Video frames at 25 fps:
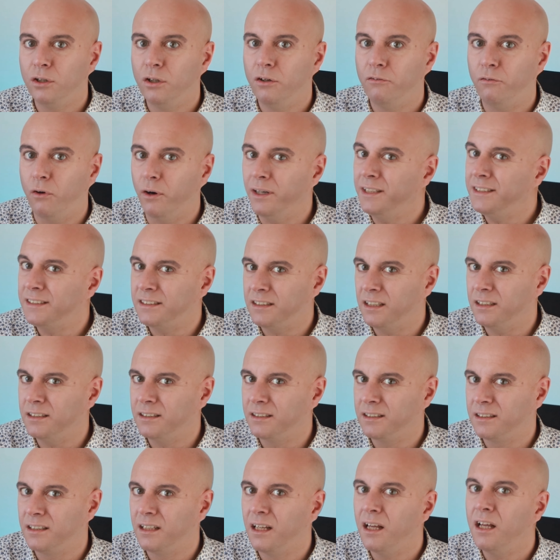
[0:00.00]
For
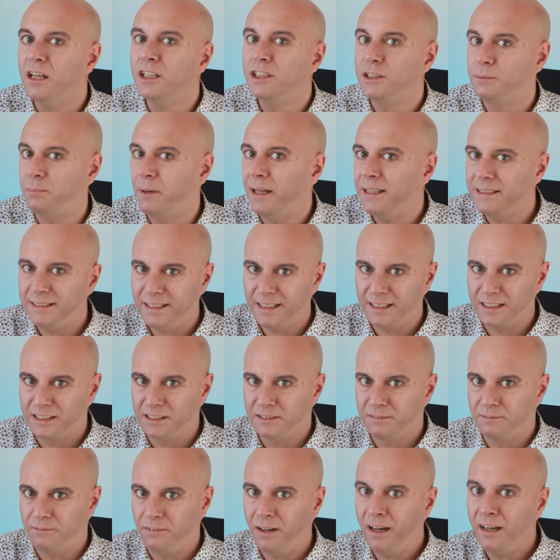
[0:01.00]
instance,
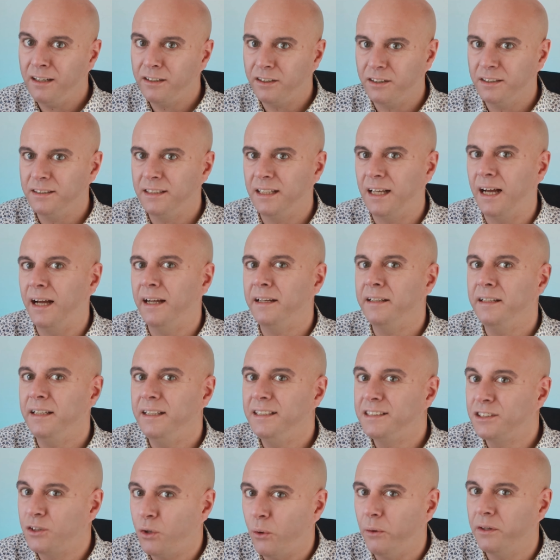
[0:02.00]
SpaceX Falcon 9
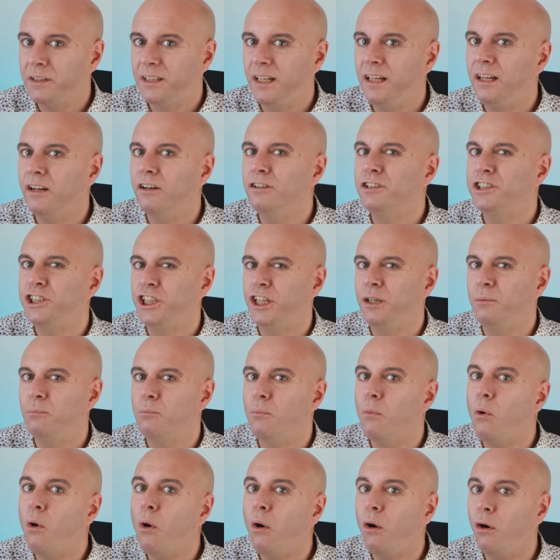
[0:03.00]
is currently launching
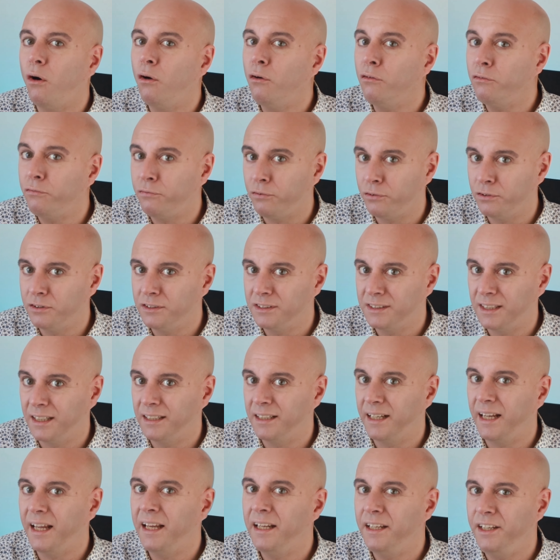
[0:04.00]
more often than
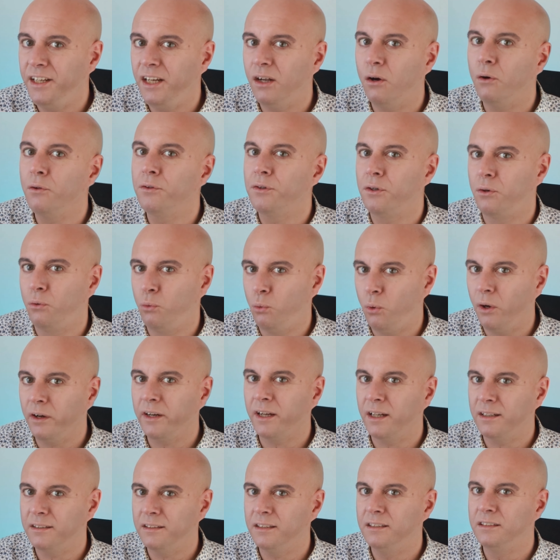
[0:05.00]
any other
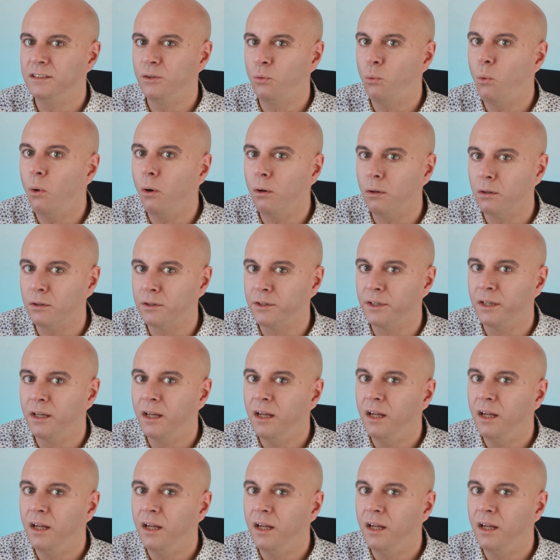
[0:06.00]
rocket in the world,